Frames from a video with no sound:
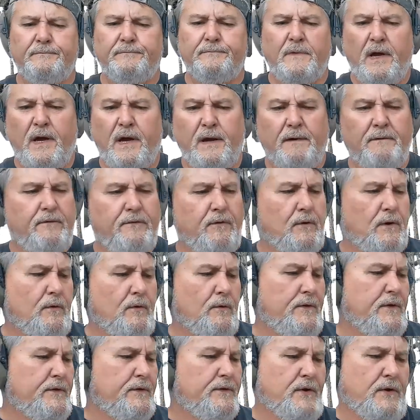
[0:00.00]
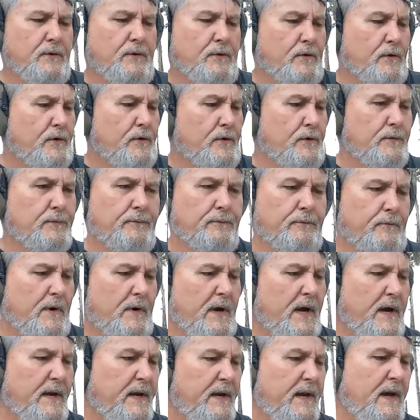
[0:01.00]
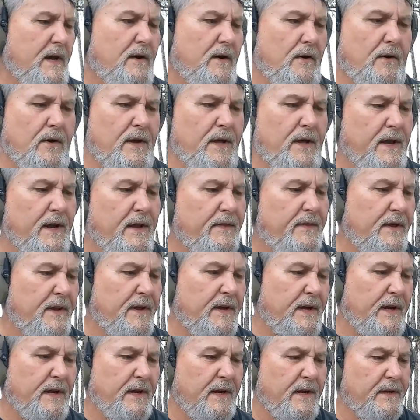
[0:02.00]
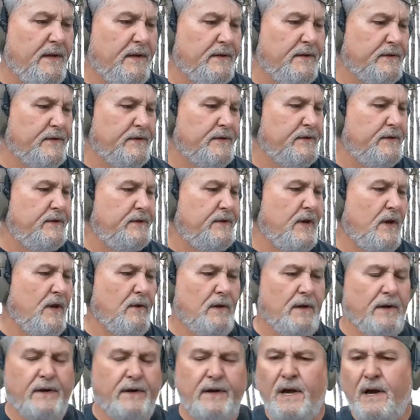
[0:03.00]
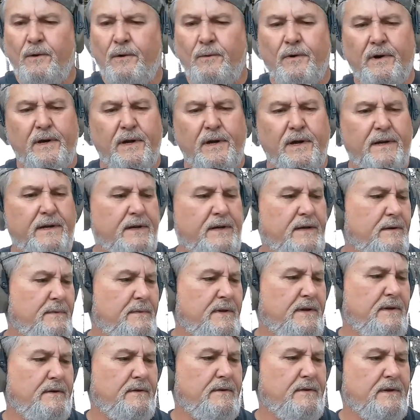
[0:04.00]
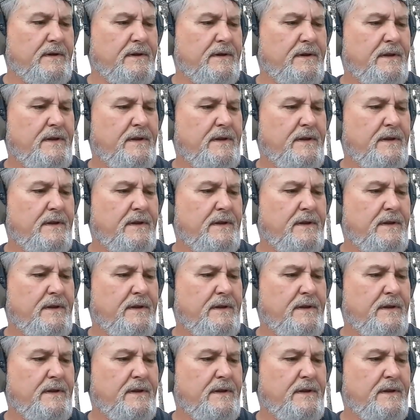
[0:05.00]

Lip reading: Nah, fooling with the tuner right now or anything is totally not what I need to be doing.